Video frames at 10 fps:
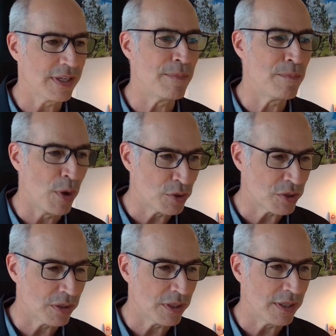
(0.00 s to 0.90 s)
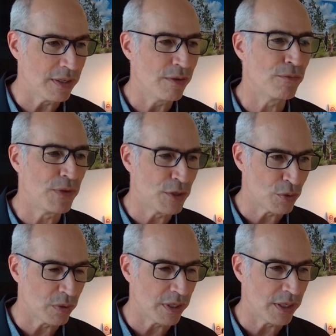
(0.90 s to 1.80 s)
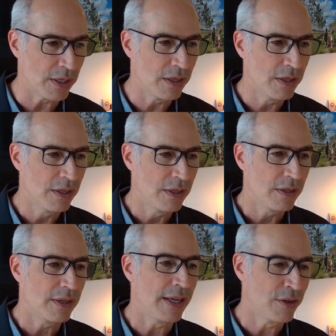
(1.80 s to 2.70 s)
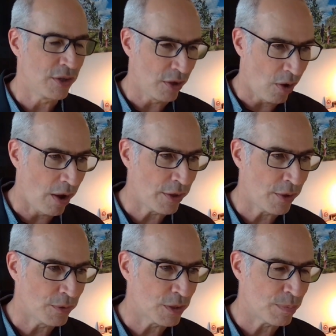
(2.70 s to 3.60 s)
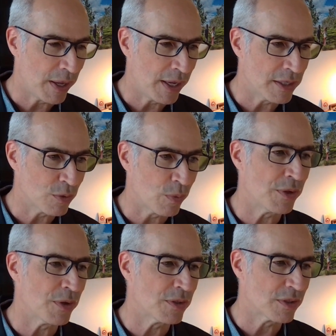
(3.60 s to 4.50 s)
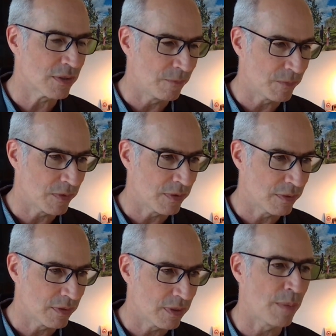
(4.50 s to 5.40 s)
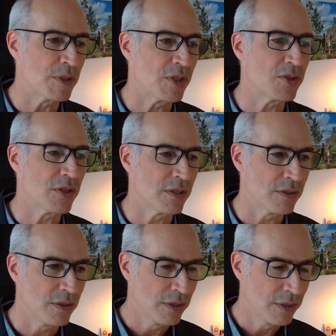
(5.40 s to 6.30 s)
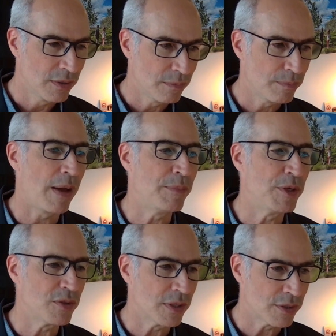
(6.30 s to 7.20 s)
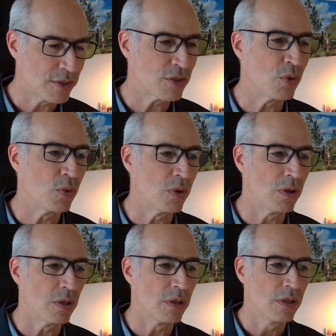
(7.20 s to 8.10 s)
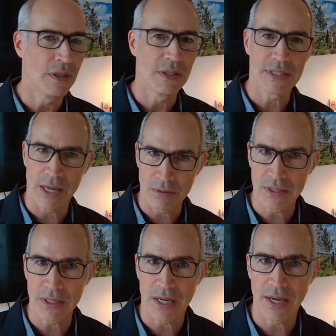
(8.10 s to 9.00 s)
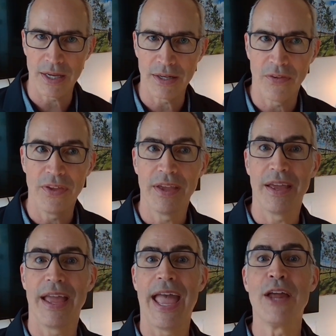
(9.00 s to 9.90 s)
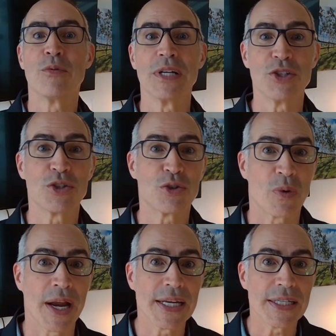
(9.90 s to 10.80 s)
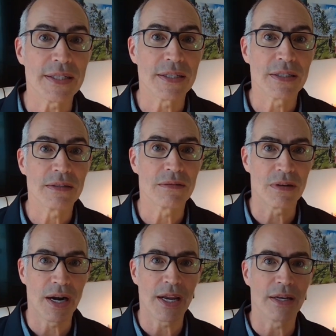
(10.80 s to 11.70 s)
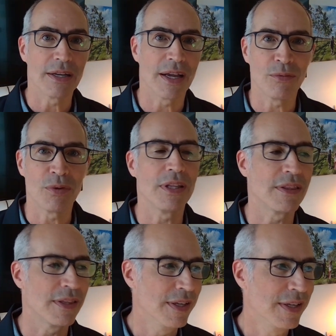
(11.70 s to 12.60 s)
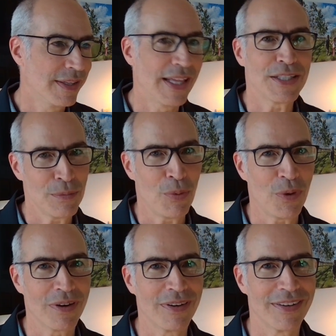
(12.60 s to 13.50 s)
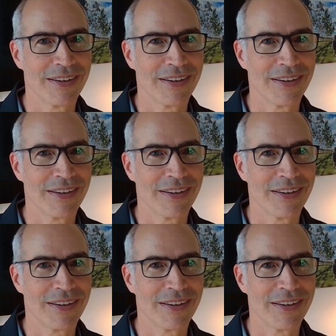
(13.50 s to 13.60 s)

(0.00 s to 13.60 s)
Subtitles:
emotionally, visually, in the audio space, whether it's composition, pop music, score, sound design, and restraint, right? That's an important